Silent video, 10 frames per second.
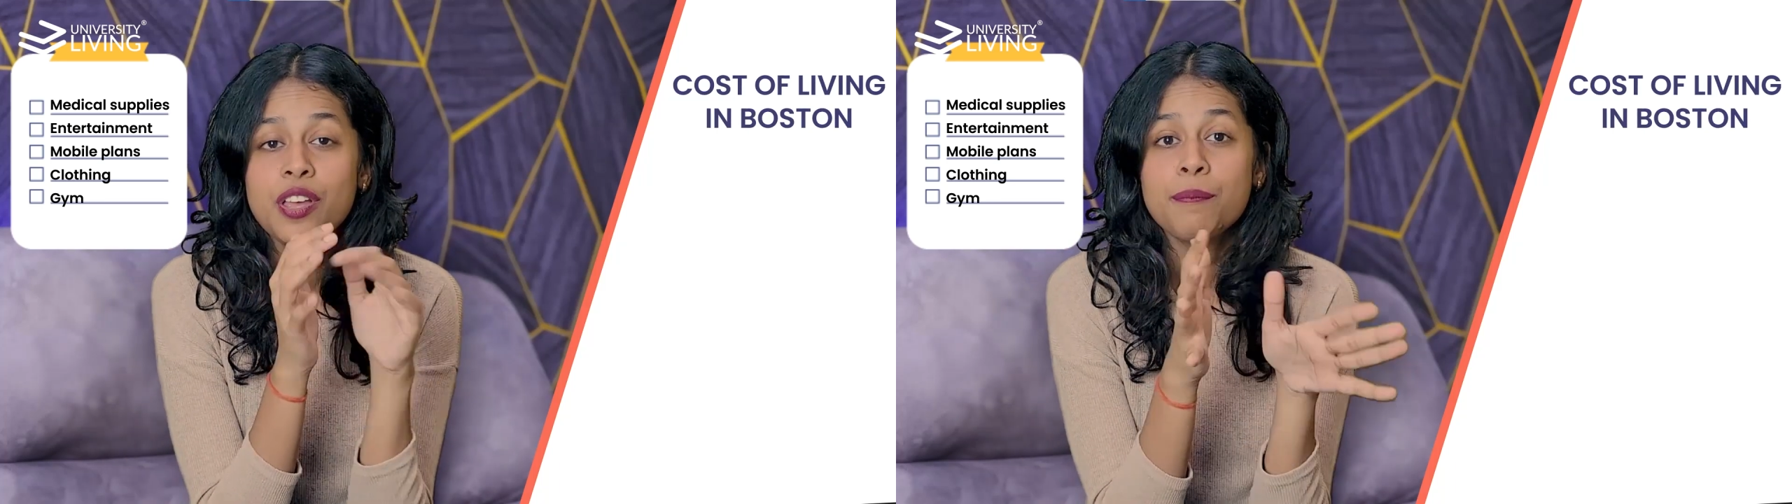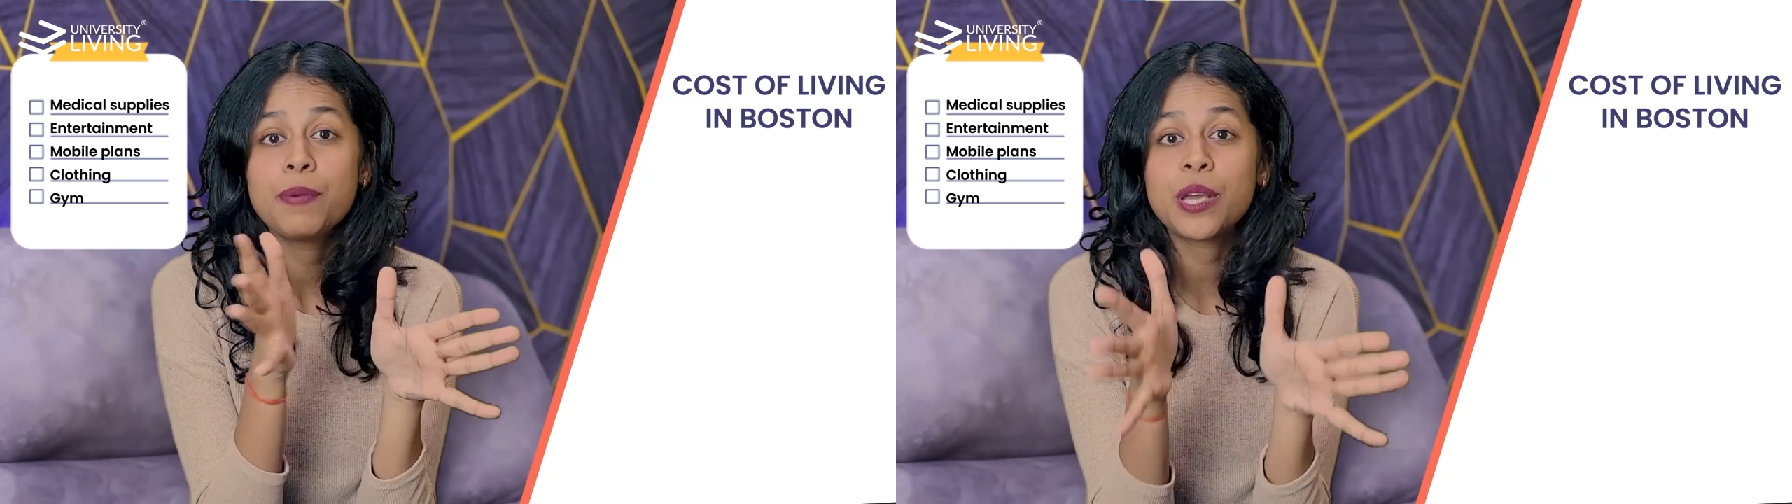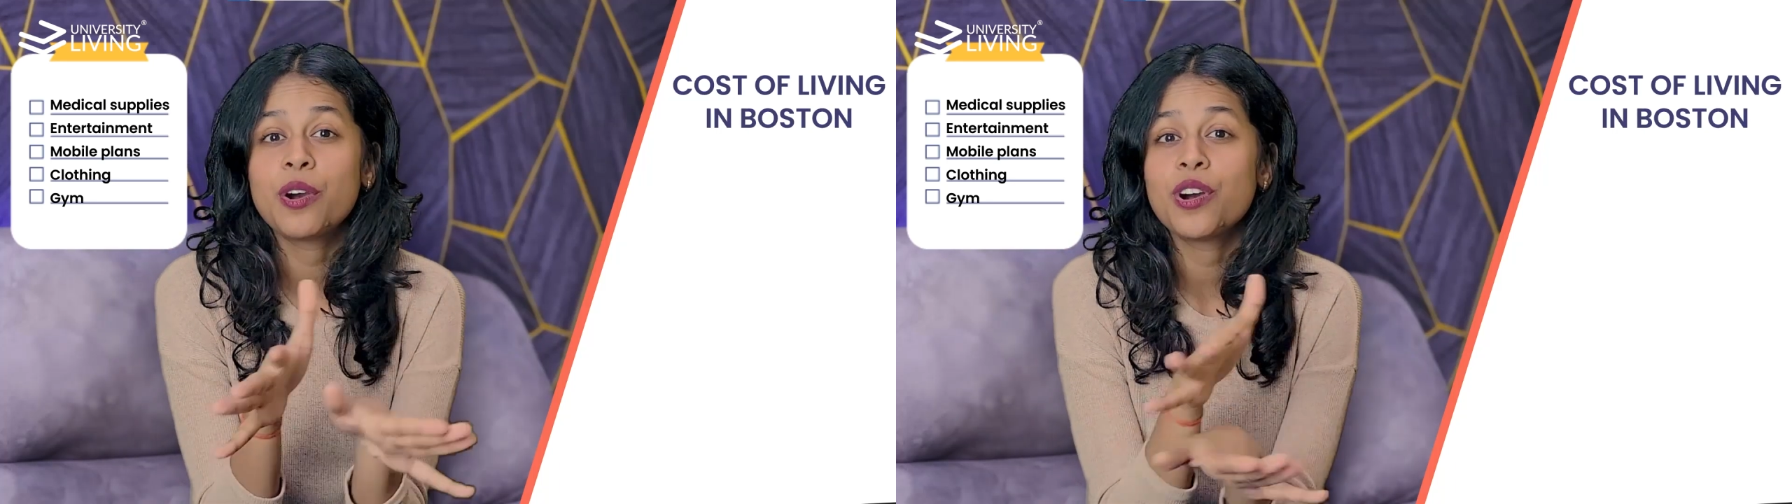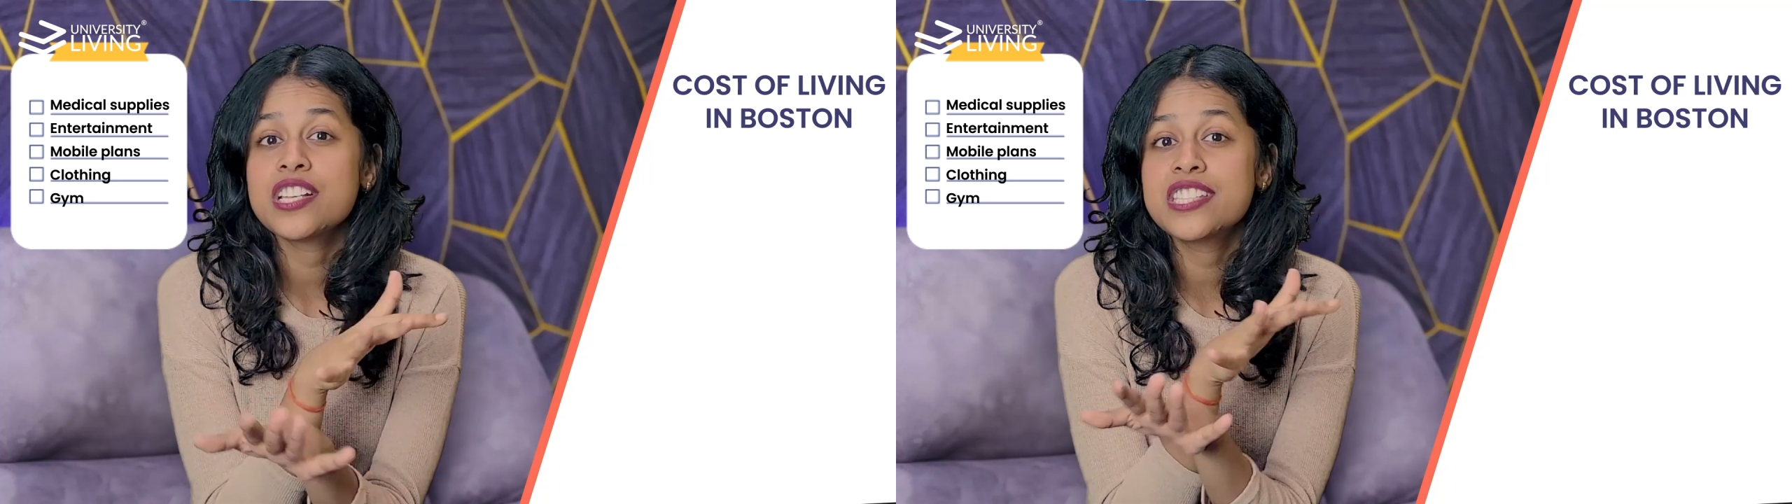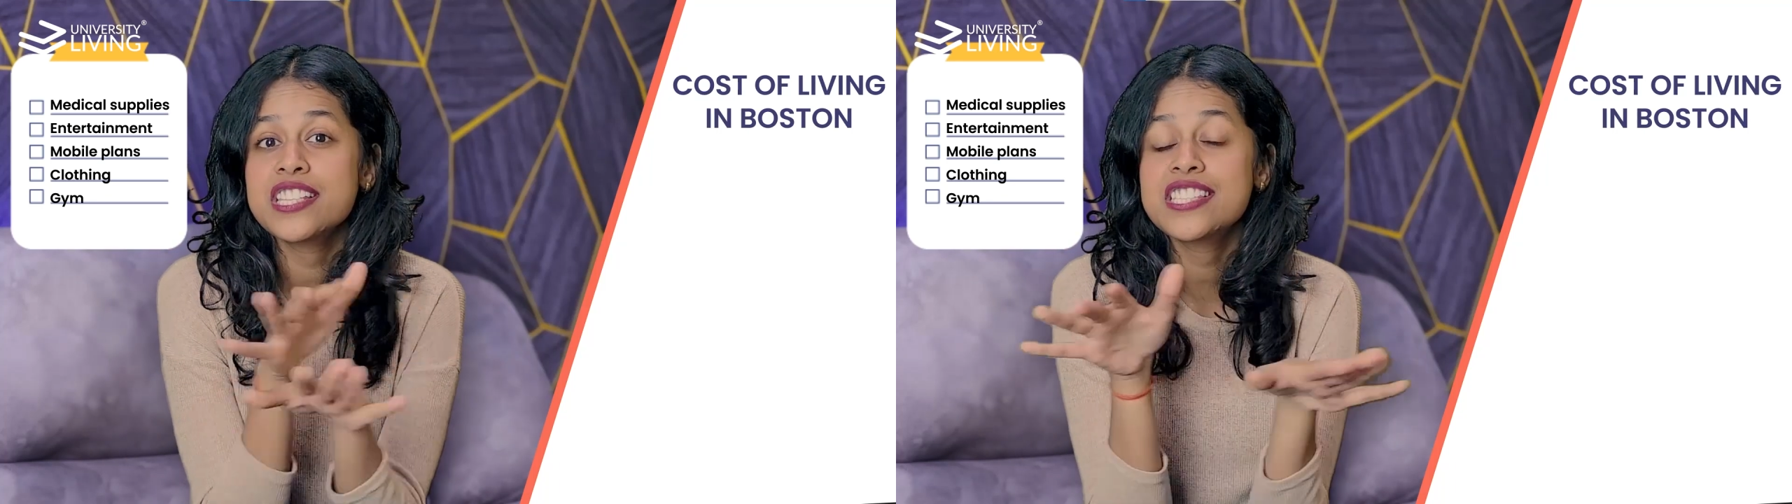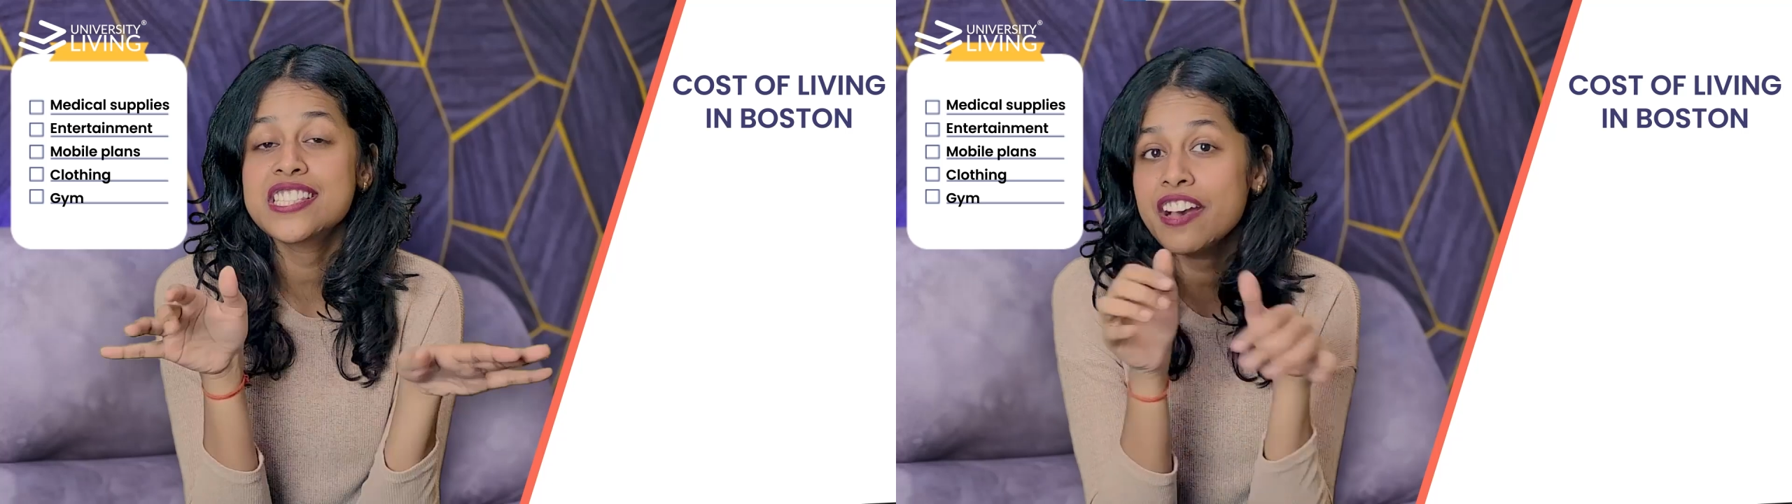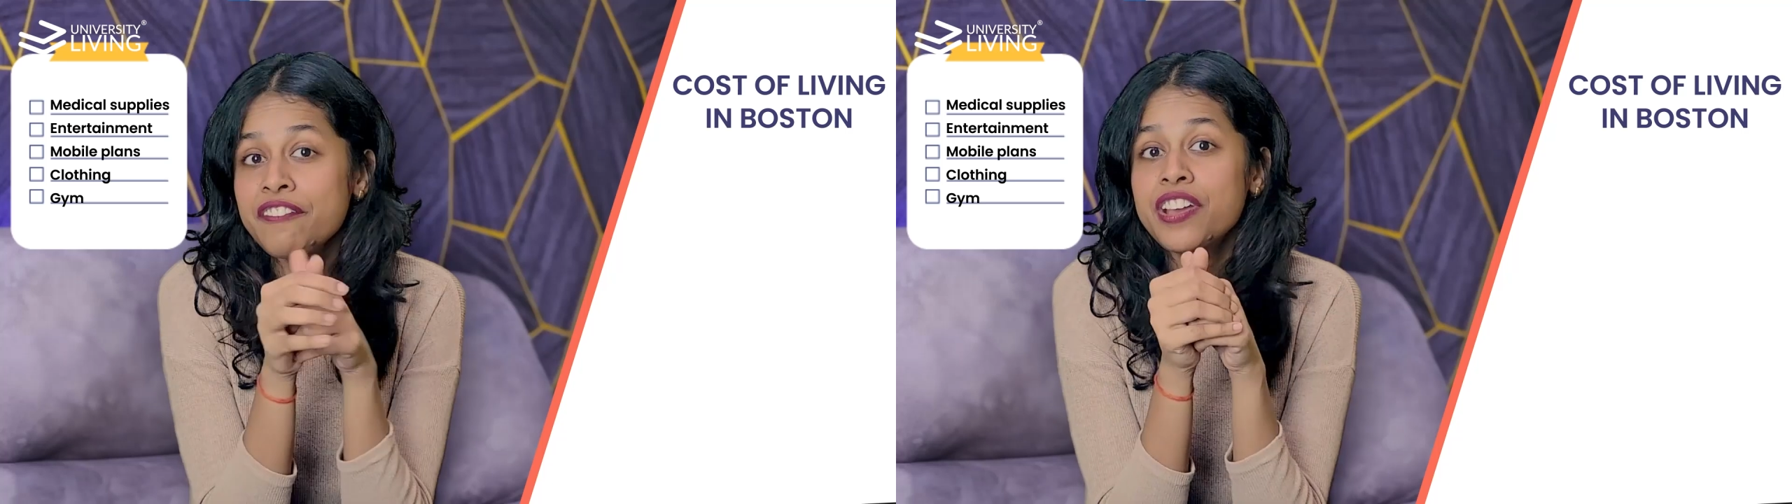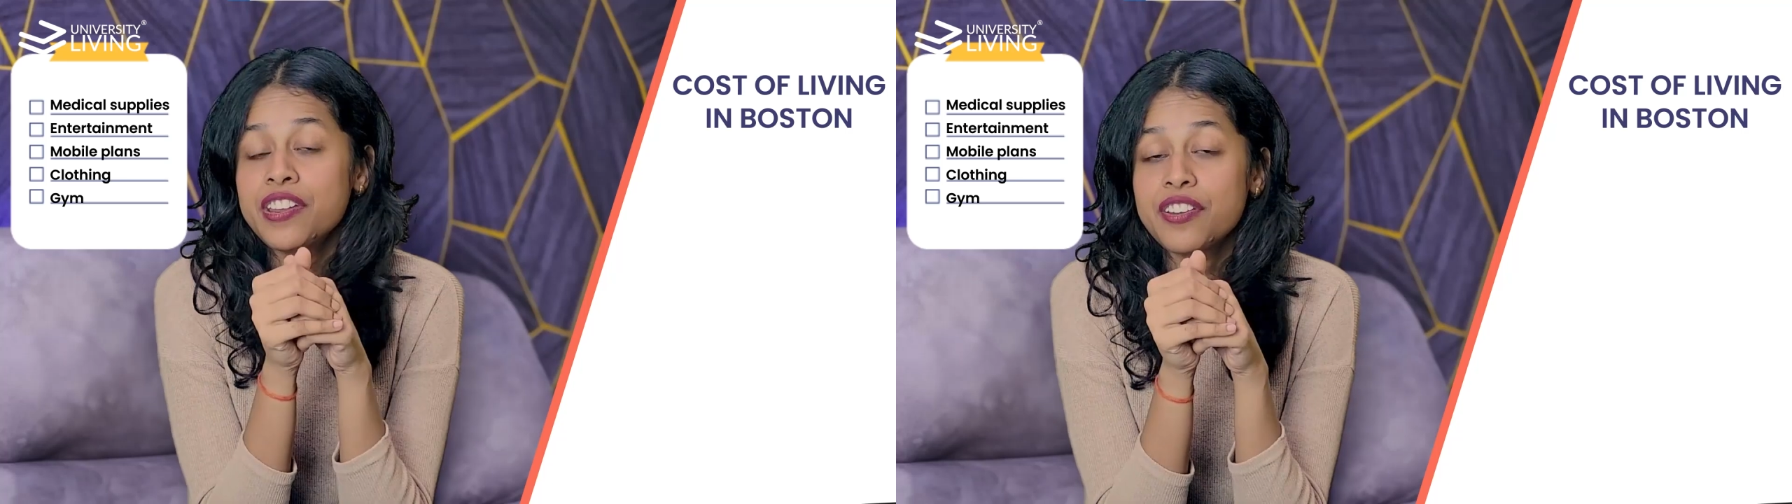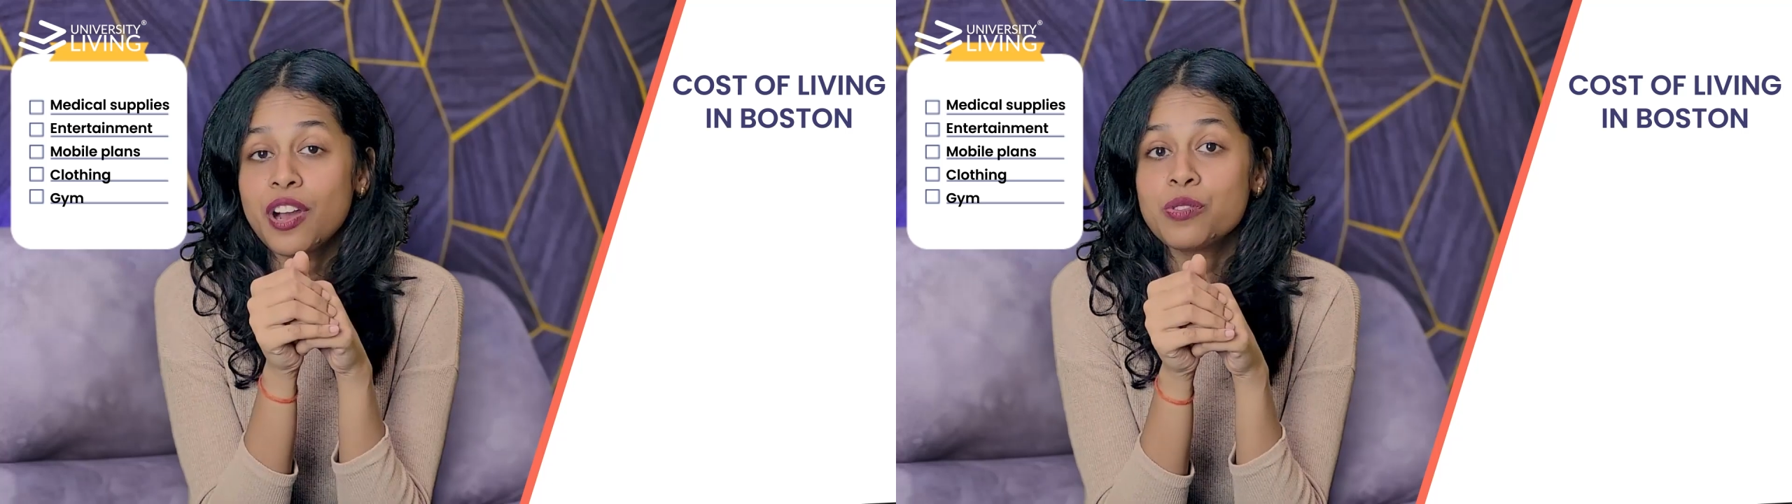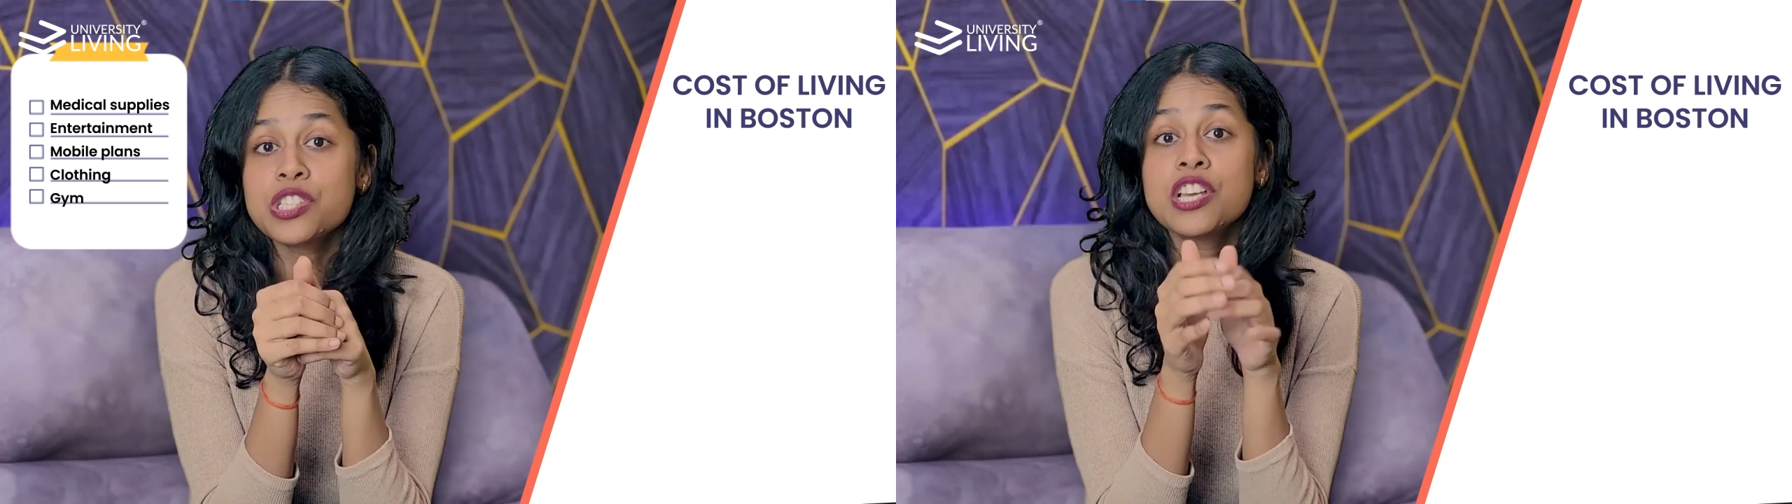because it's somewhere
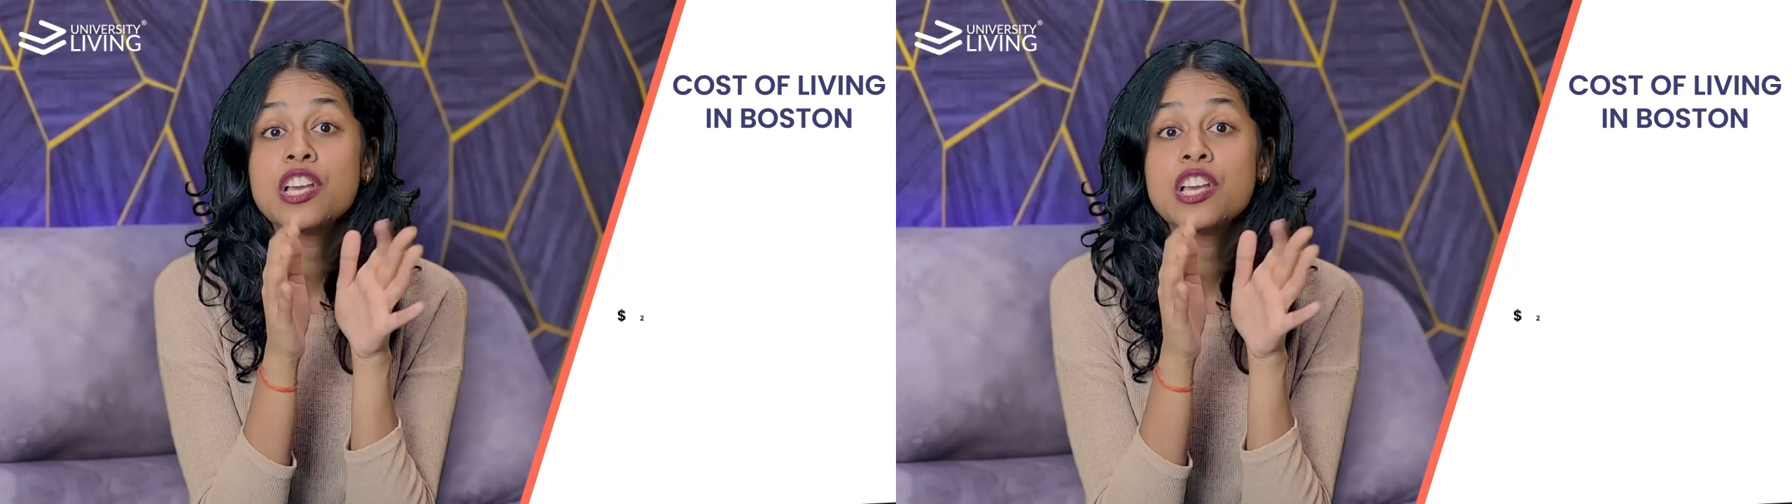around